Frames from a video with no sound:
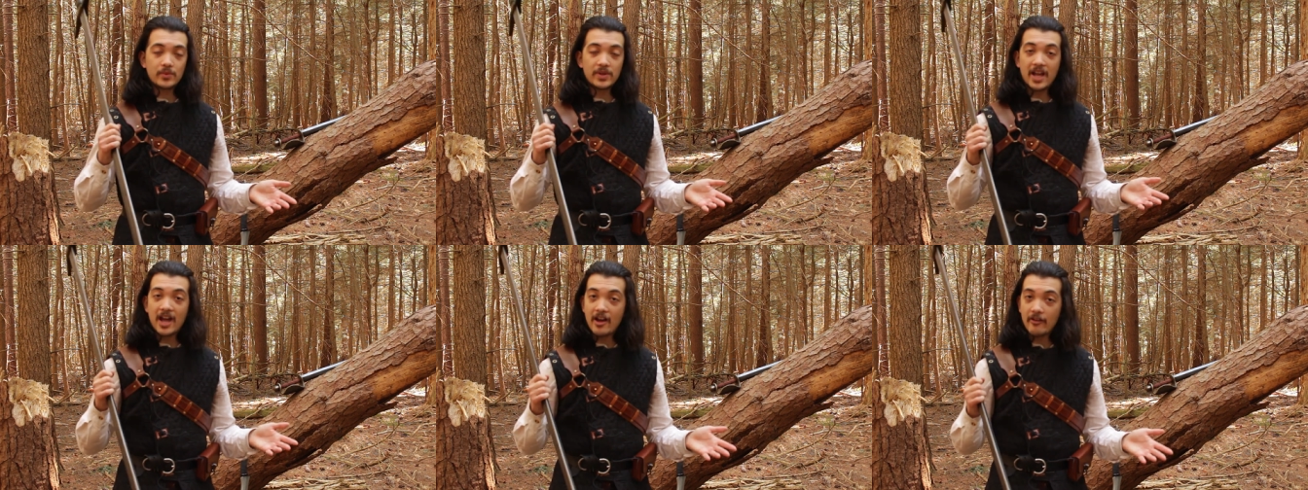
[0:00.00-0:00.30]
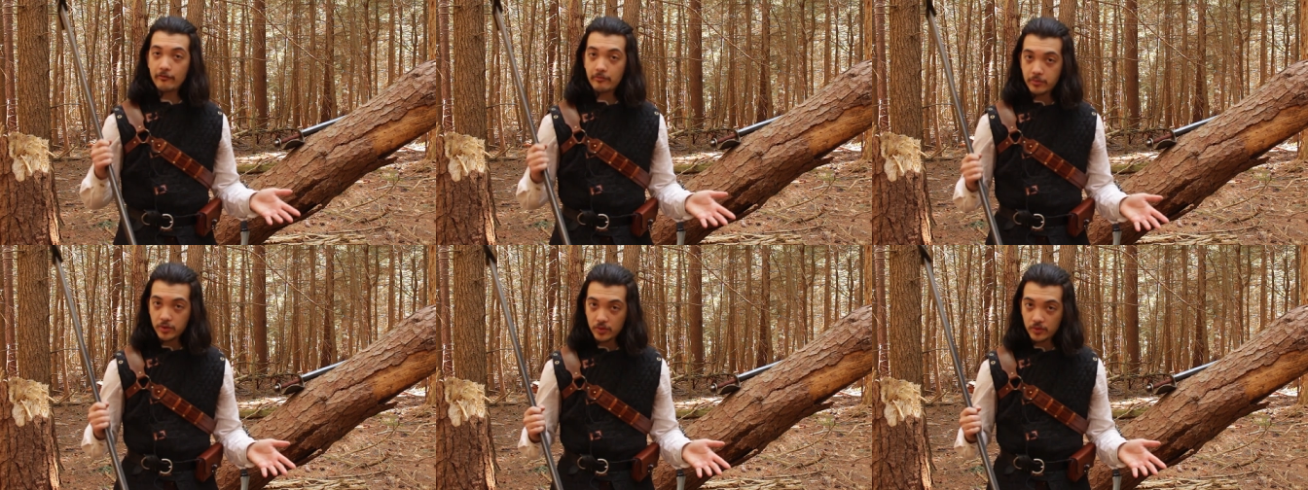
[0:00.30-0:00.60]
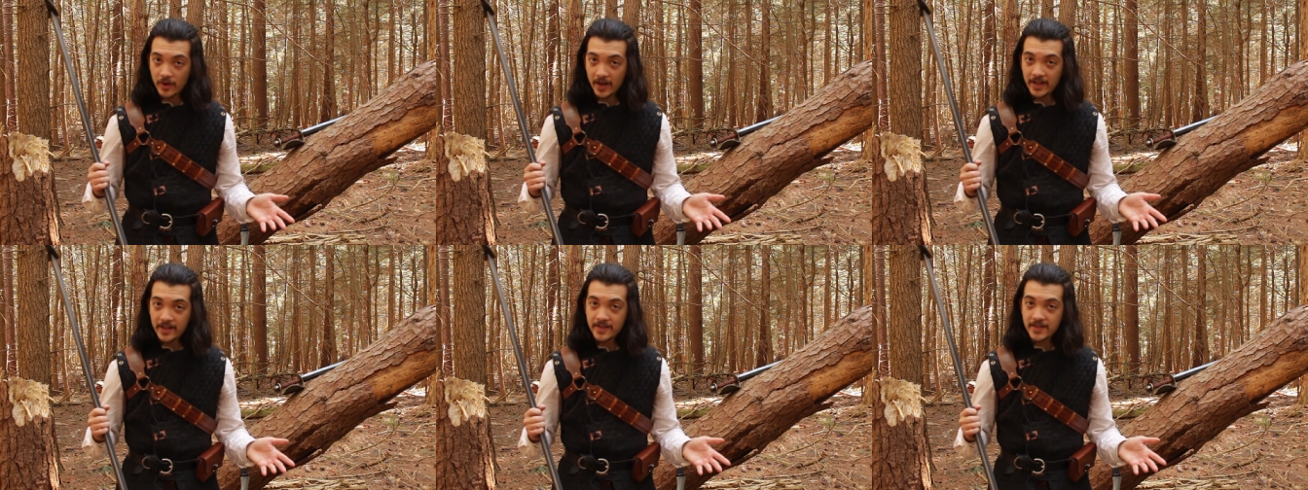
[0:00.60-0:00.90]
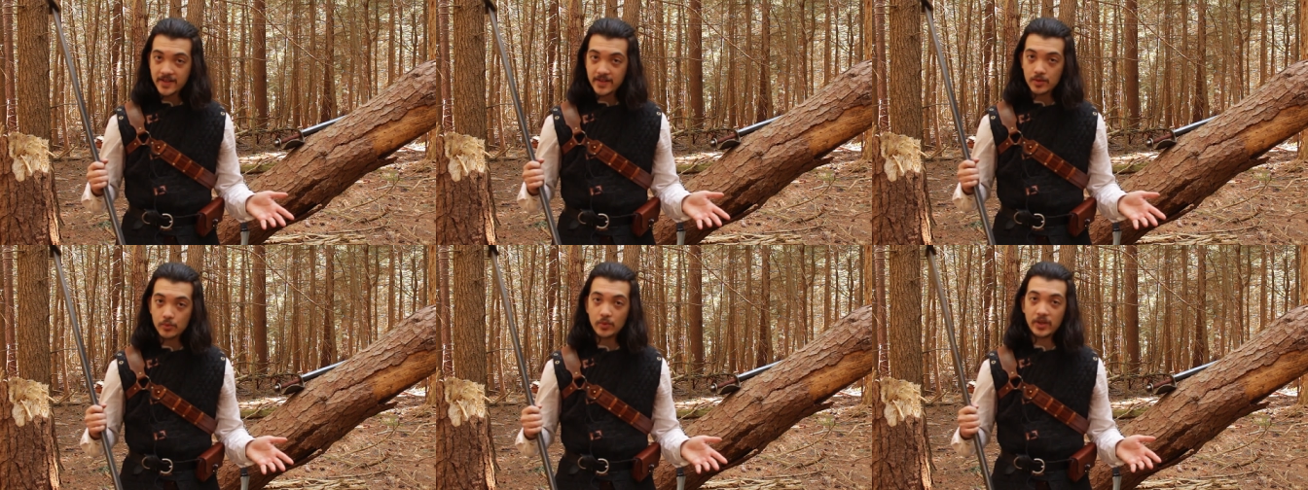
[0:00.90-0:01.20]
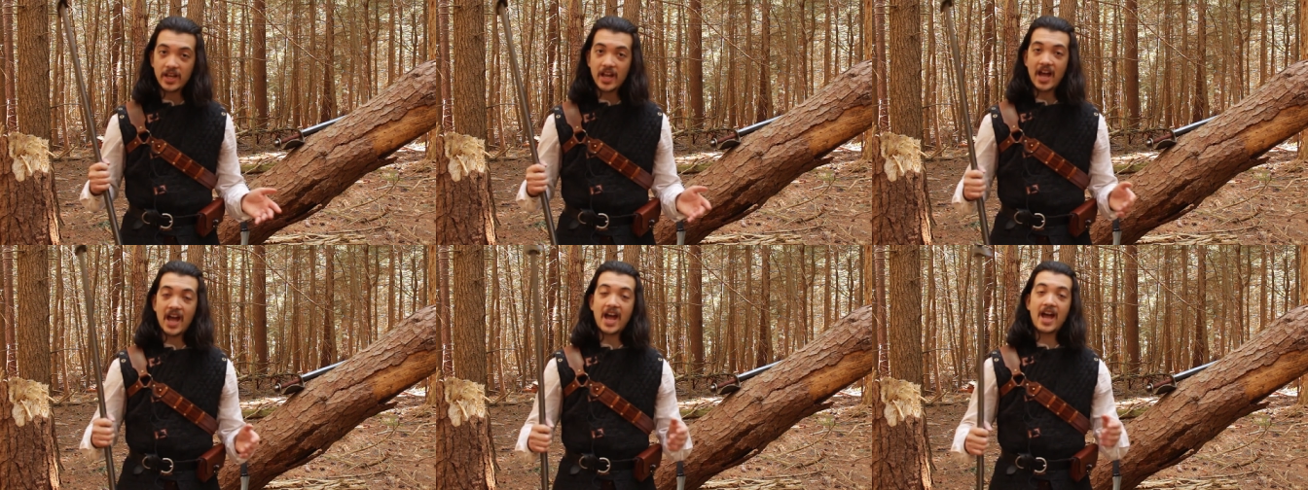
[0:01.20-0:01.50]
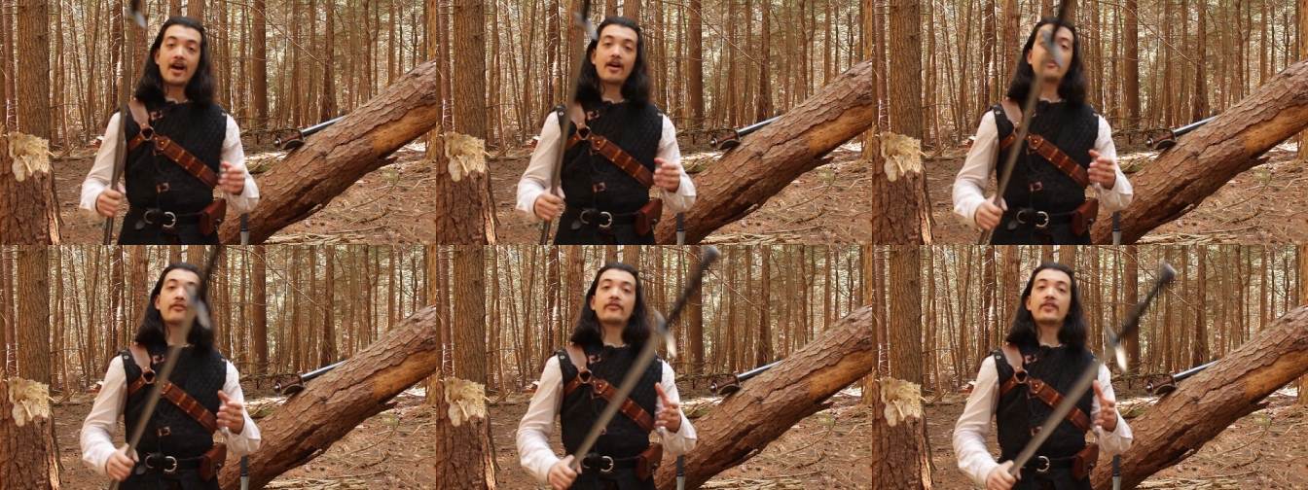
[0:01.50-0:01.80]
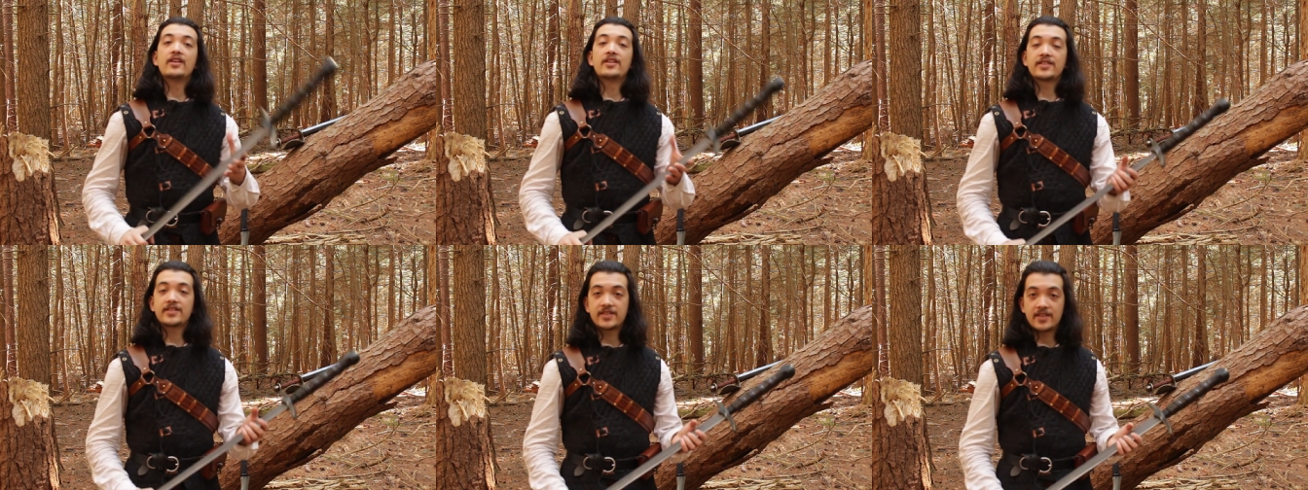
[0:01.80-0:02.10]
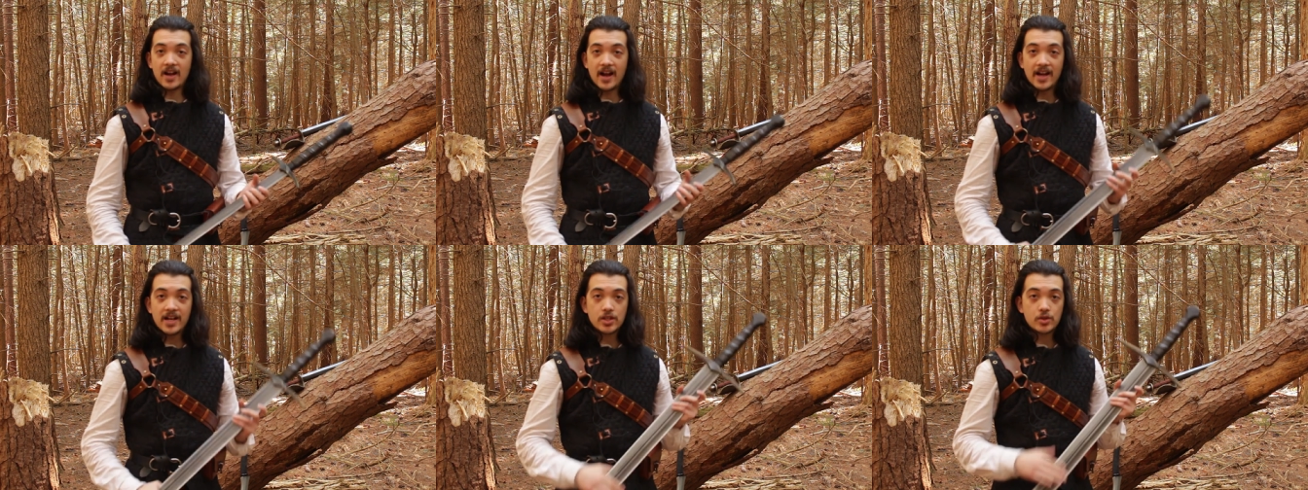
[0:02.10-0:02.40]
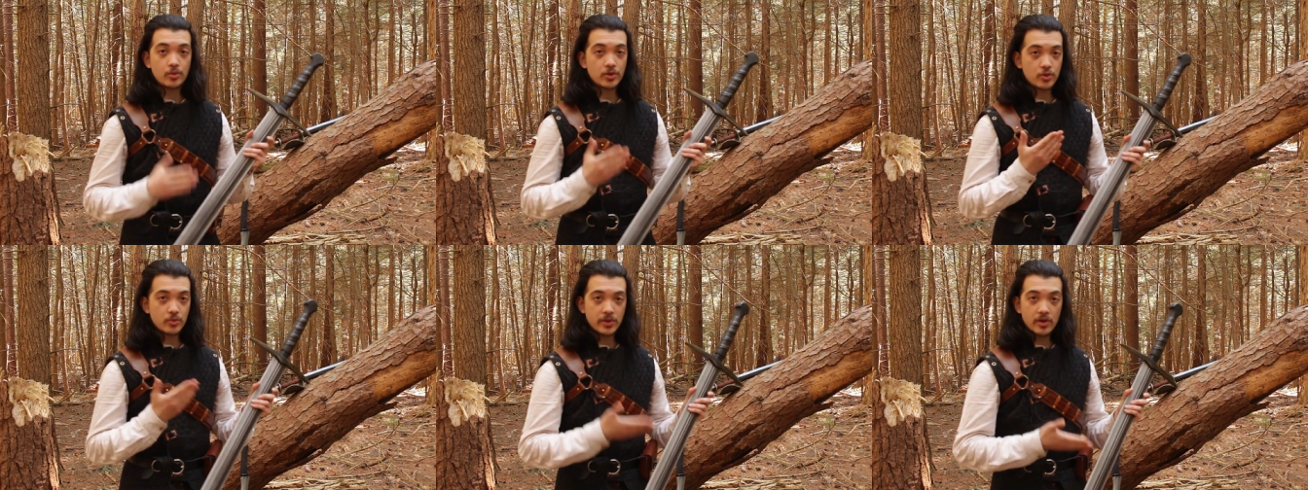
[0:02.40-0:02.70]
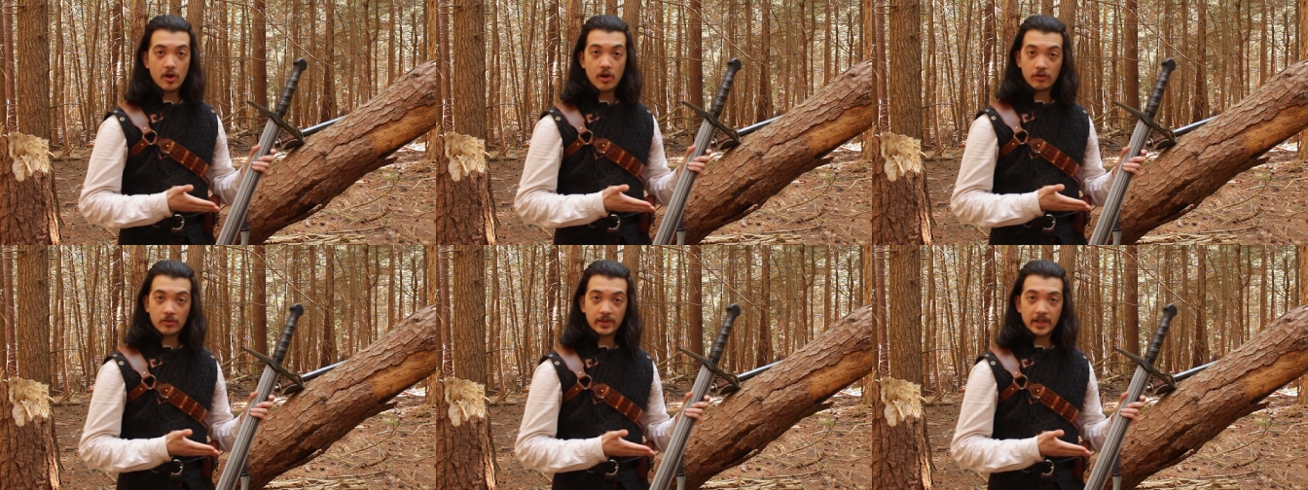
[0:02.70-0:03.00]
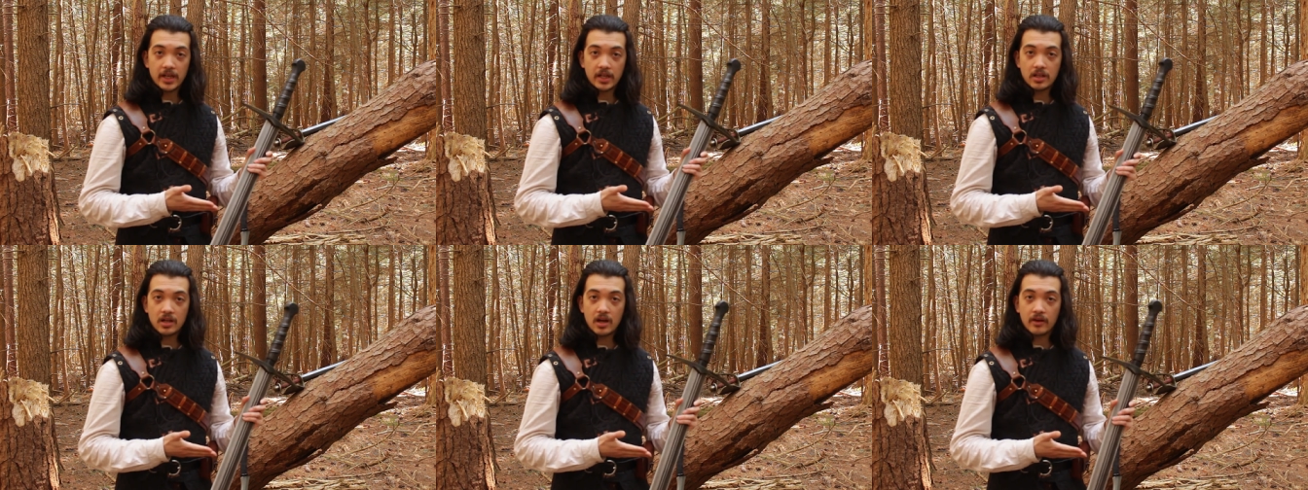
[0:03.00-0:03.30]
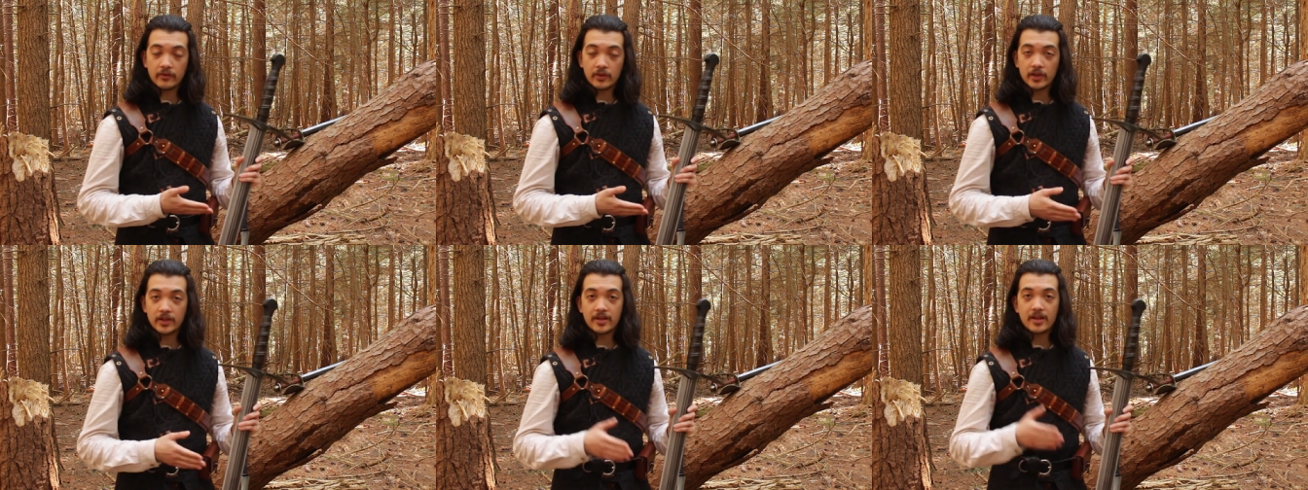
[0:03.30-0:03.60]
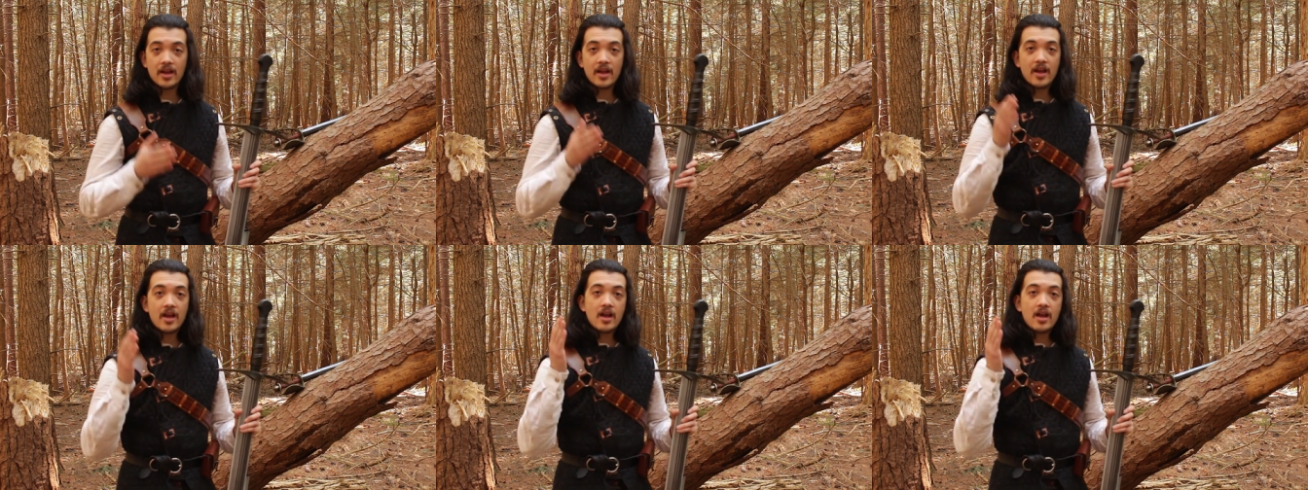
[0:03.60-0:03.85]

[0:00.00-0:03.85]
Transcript: we have price, we have size, which we already covered,